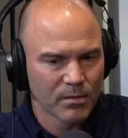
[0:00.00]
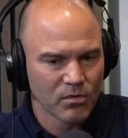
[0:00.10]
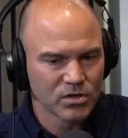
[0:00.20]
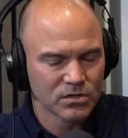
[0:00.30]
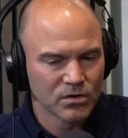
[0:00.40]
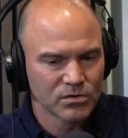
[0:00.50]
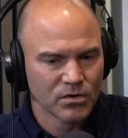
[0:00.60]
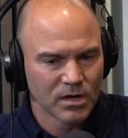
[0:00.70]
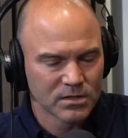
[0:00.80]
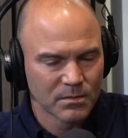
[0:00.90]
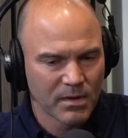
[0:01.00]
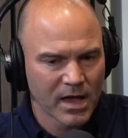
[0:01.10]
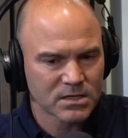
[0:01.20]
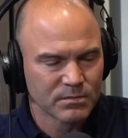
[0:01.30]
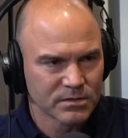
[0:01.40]
operation they're doing. It's a
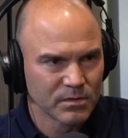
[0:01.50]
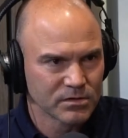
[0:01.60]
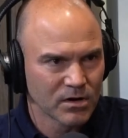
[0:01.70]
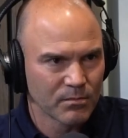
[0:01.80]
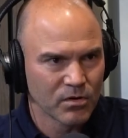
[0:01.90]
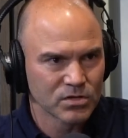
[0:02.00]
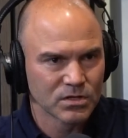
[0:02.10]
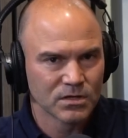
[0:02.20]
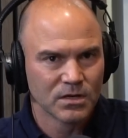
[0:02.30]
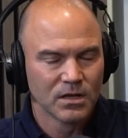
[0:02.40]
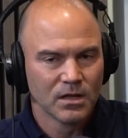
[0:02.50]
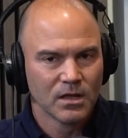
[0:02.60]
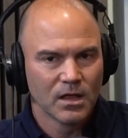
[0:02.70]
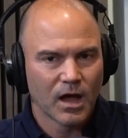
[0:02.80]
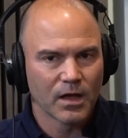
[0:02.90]
maximalist military operation.
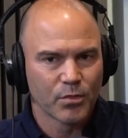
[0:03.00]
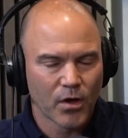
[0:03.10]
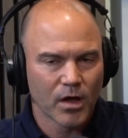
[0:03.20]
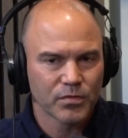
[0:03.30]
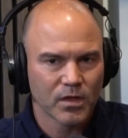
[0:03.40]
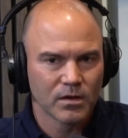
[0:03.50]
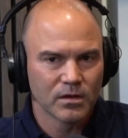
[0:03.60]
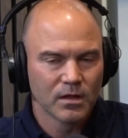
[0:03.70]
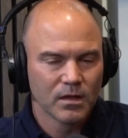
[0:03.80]
I thought that